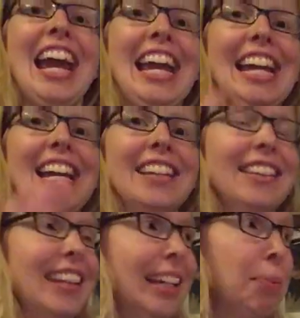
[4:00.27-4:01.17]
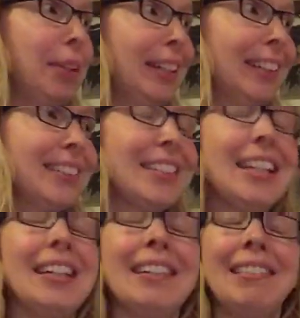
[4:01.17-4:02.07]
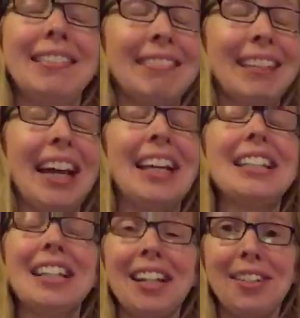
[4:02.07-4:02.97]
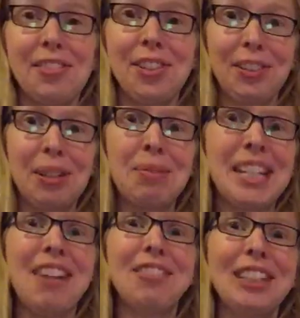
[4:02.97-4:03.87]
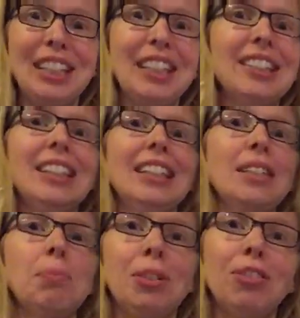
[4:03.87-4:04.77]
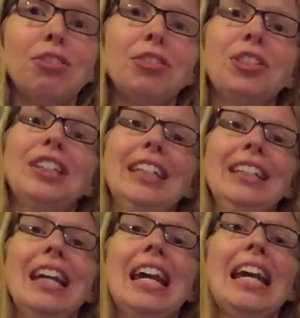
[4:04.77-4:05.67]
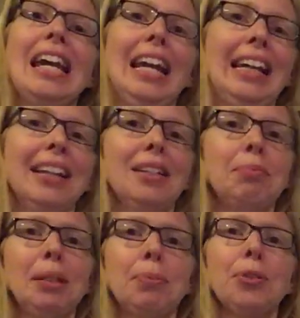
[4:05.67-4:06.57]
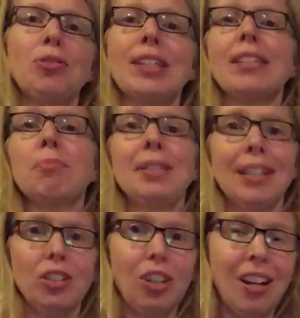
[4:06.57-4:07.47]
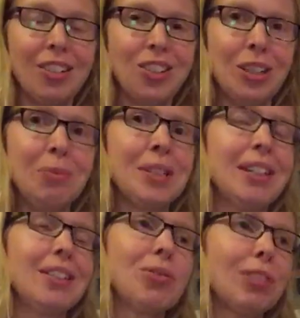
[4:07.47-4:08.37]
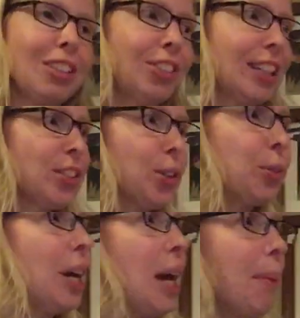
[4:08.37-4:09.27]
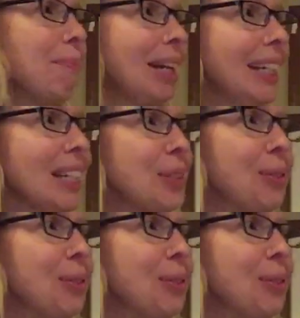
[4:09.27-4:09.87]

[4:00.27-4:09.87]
and they plant a ton of tulips every year, and it's beautiful, and and people dress up in Dutch costumes, and it's really fun. So my kids